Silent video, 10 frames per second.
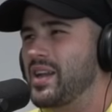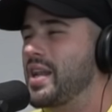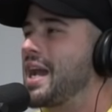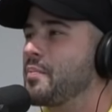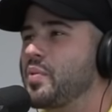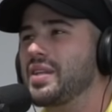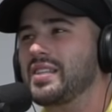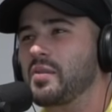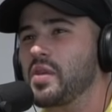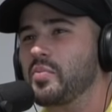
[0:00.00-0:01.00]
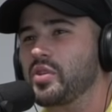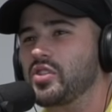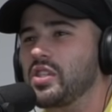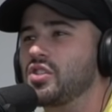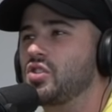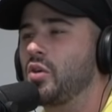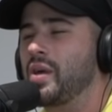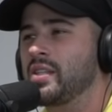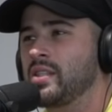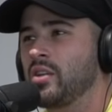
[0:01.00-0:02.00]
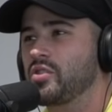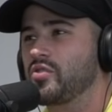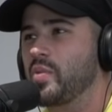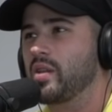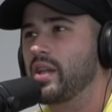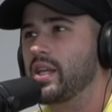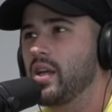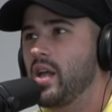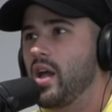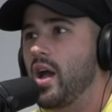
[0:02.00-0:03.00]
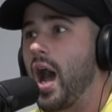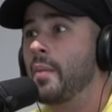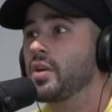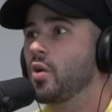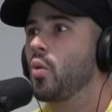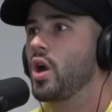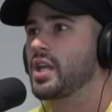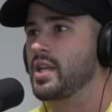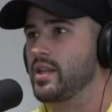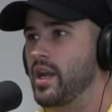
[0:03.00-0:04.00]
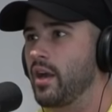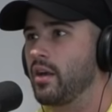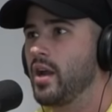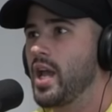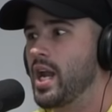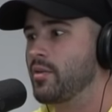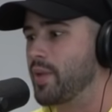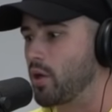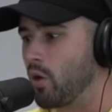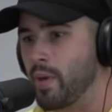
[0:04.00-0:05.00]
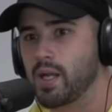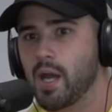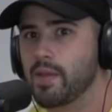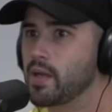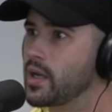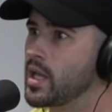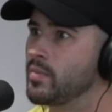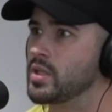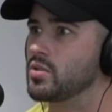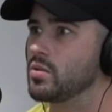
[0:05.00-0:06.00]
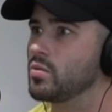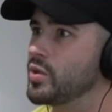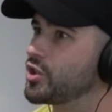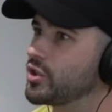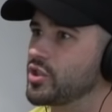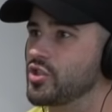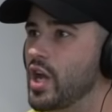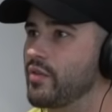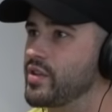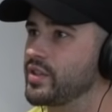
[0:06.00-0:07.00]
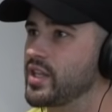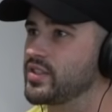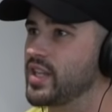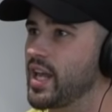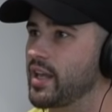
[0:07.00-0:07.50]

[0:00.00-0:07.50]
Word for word: Not big dick me, but just insult my intelligence of being like, I'm gonna walk in there and I'm gonna be like, oh my god, they got Emmys, dude. We should listen to everything they say.